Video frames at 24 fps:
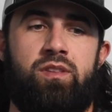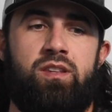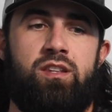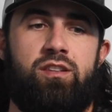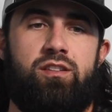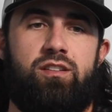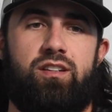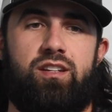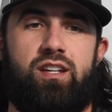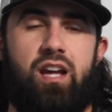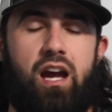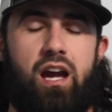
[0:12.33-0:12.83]

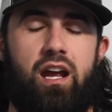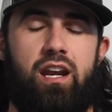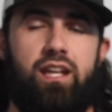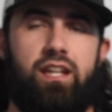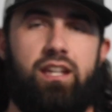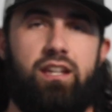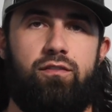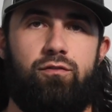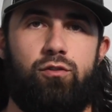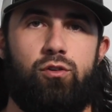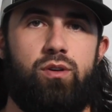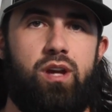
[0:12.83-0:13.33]
to kind of
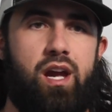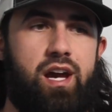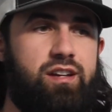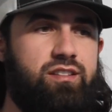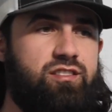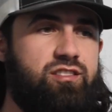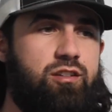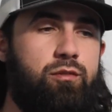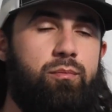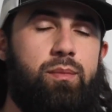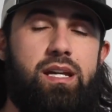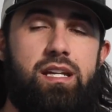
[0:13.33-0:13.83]
give you guys
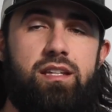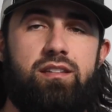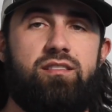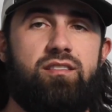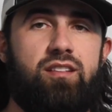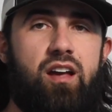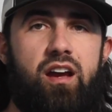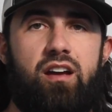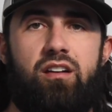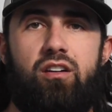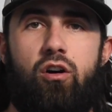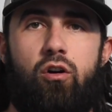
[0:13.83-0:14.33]
some
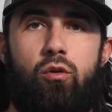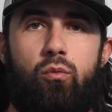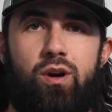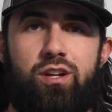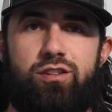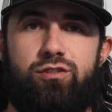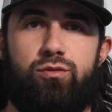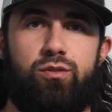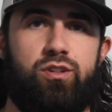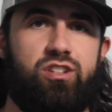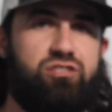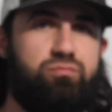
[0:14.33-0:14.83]
insight on what
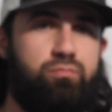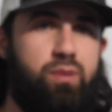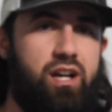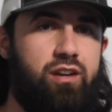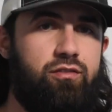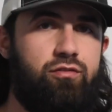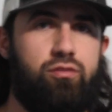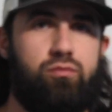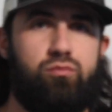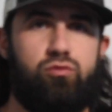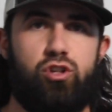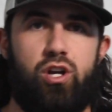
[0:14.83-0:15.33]
to expect
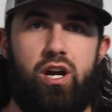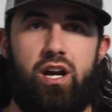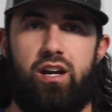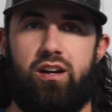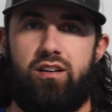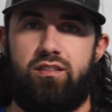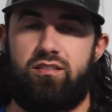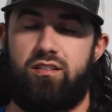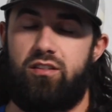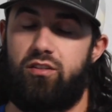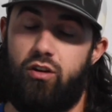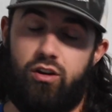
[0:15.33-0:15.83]
from
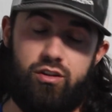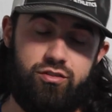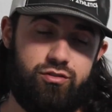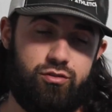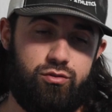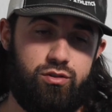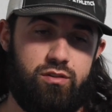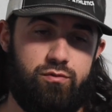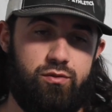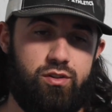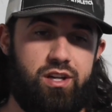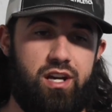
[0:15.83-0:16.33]
tryouts and also
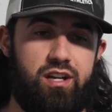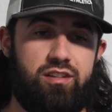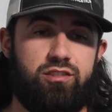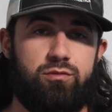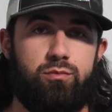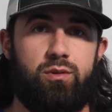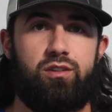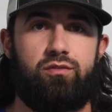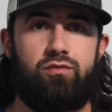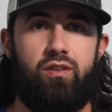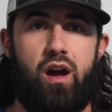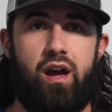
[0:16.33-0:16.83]
give you guys
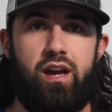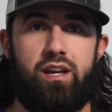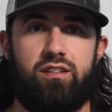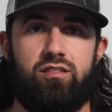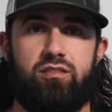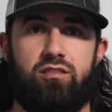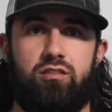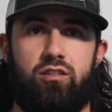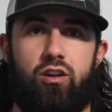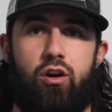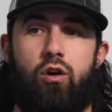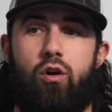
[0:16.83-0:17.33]
some
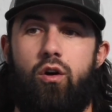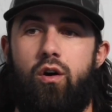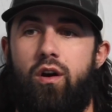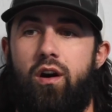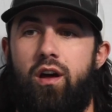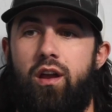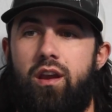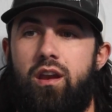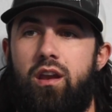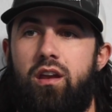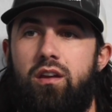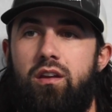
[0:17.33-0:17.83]
advice
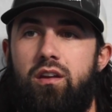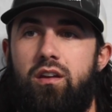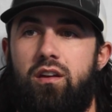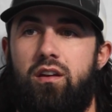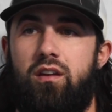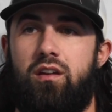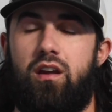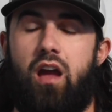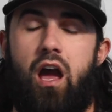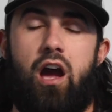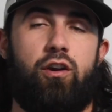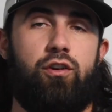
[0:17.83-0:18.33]
on
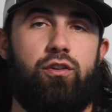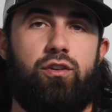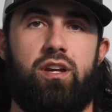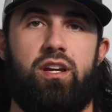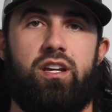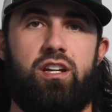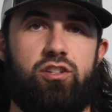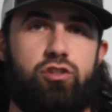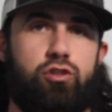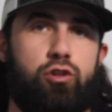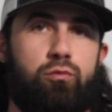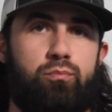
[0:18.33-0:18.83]
how you can
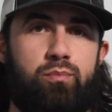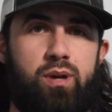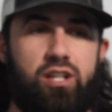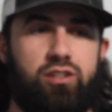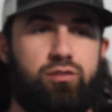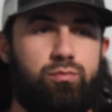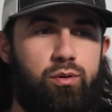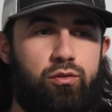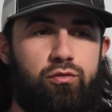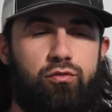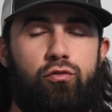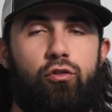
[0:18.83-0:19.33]
get your
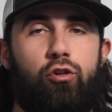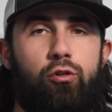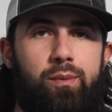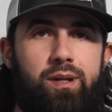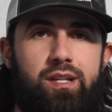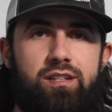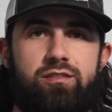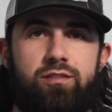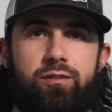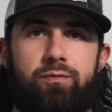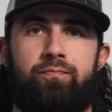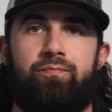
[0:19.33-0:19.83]
best
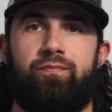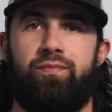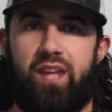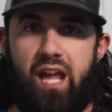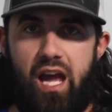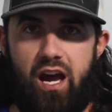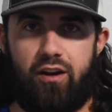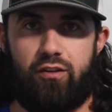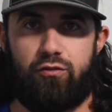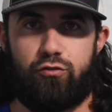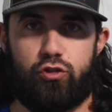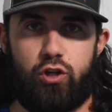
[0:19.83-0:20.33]
performance
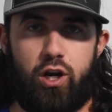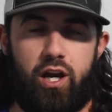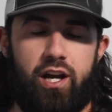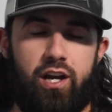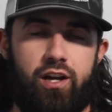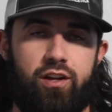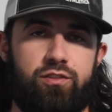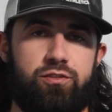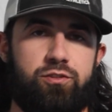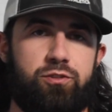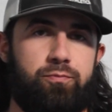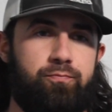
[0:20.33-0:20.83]
out of
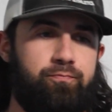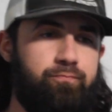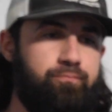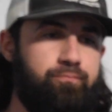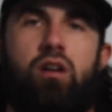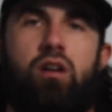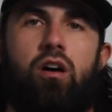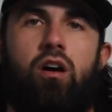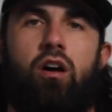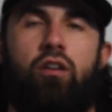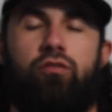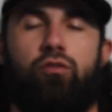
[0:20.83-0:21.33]
tryouts.
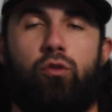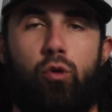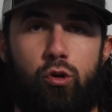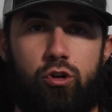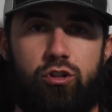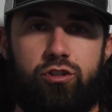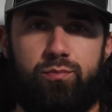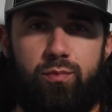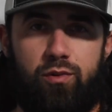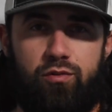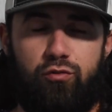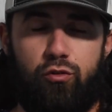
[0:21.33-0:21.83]
Of
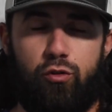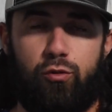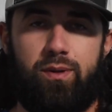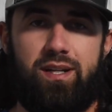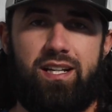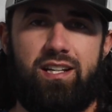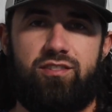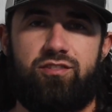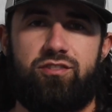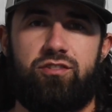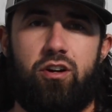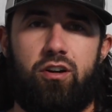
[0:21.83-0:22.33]
course, before we
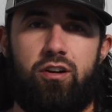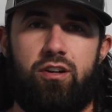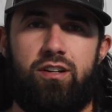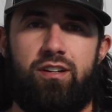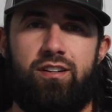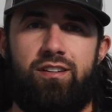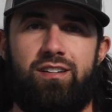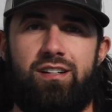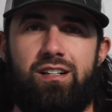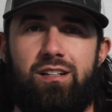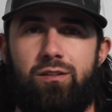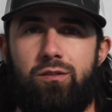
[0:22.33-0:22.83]
get
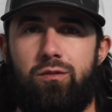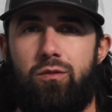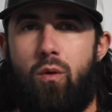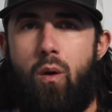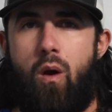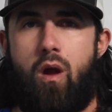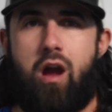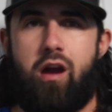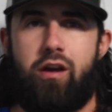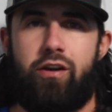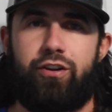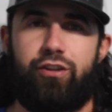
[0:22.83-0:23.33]
started,
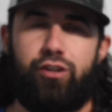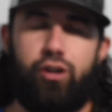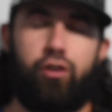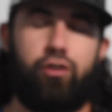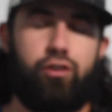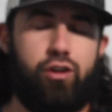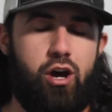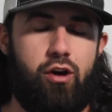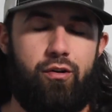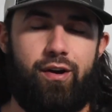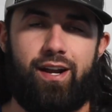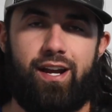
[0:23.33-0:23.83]
y'all
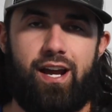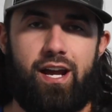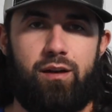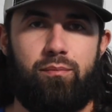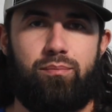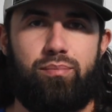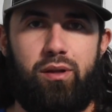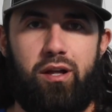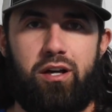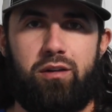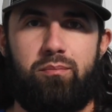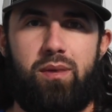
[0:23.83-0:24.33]
know I gotta
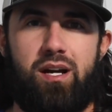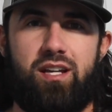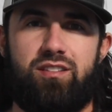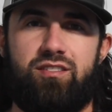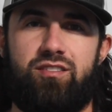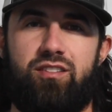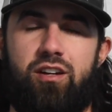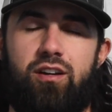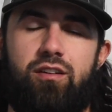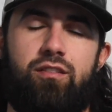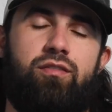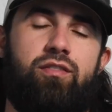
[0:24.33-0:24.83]
plug
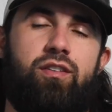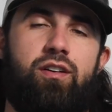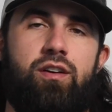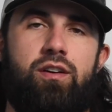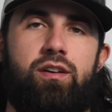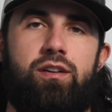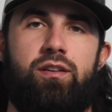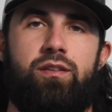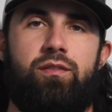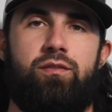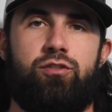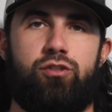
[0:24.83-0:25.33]
myself.
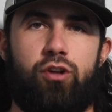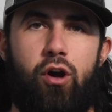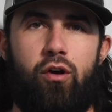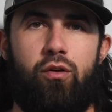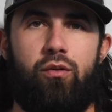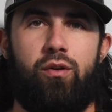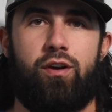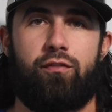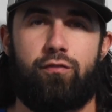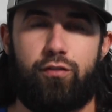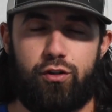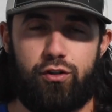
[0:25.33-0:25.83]

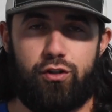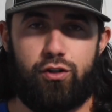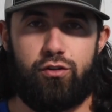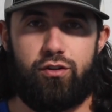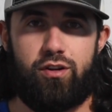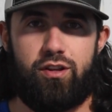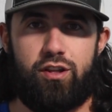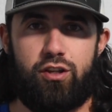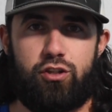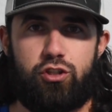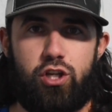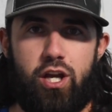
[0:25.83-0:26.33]
So if you're new
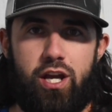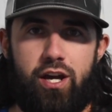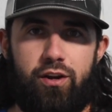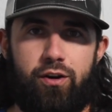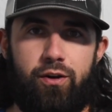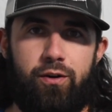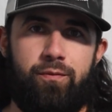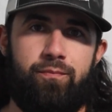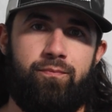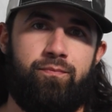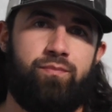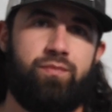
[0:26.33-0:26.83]
to the
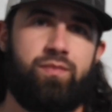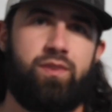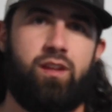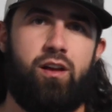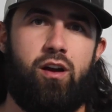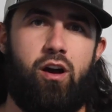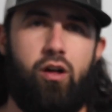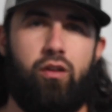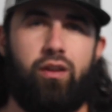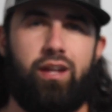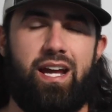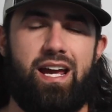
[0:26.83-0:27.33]
channel,
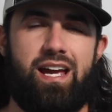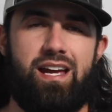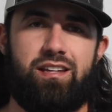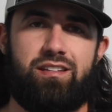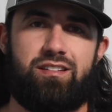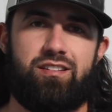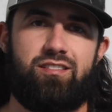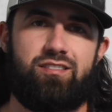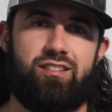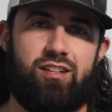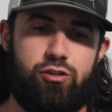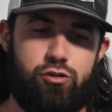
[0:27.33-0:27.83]
all I
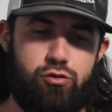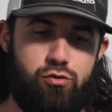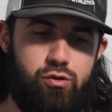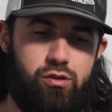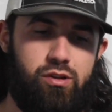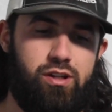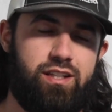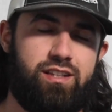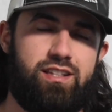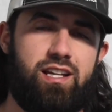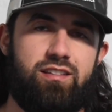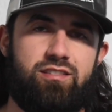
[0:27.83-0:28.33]
ask is that you
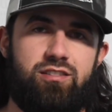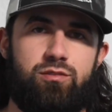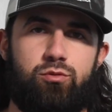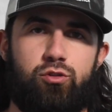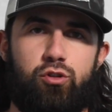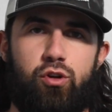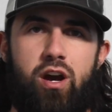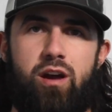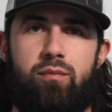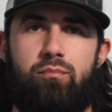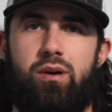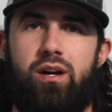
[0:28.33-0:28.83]
click that
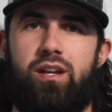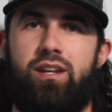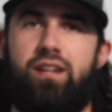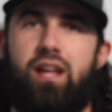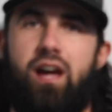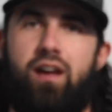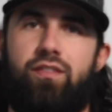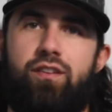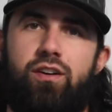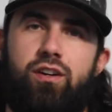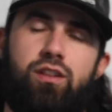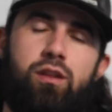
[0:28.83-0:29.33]
subscribe button
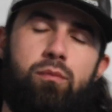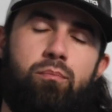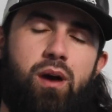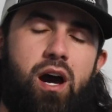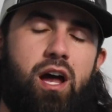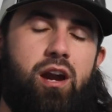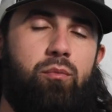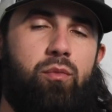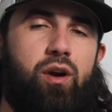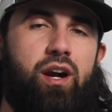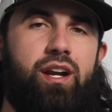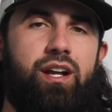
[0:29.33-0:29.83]
down there in the
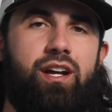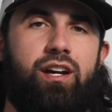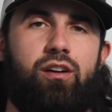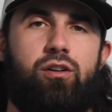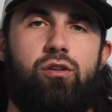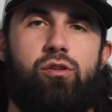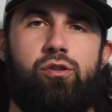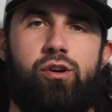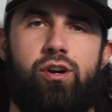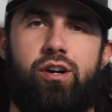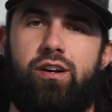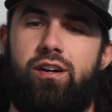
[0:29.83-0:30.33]
bottom right hand
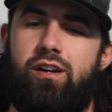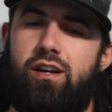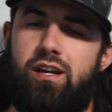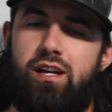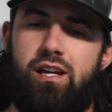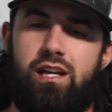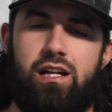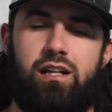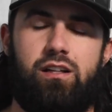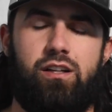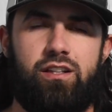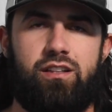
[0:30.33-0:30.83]
corner.
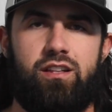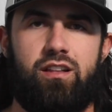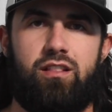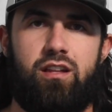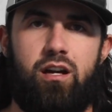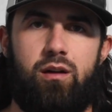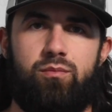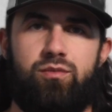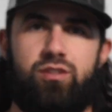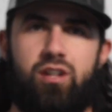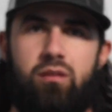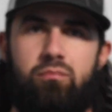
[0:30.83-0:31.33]
Click the
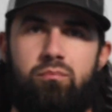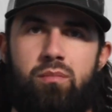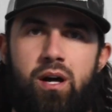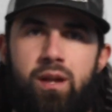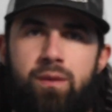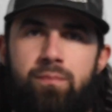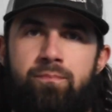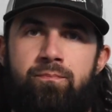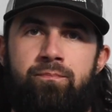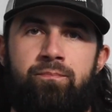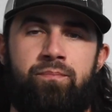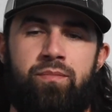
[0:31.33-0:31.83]
thumbs up
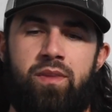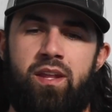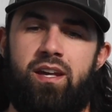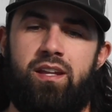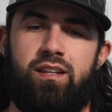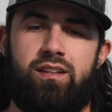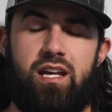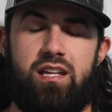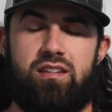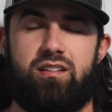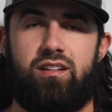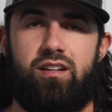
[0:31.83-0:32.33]
button.
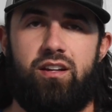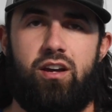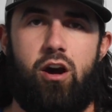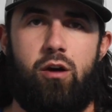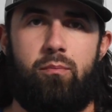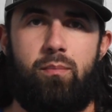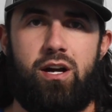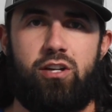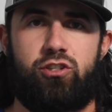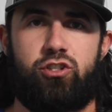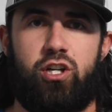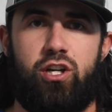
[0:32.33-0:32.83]
That's going to help
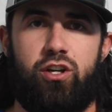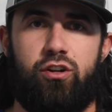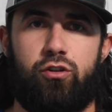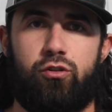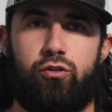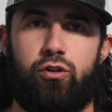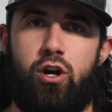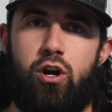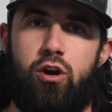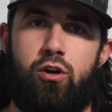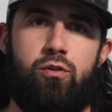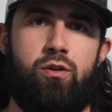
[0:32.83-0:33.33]
my channel
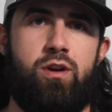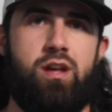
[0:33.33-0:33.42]
grow.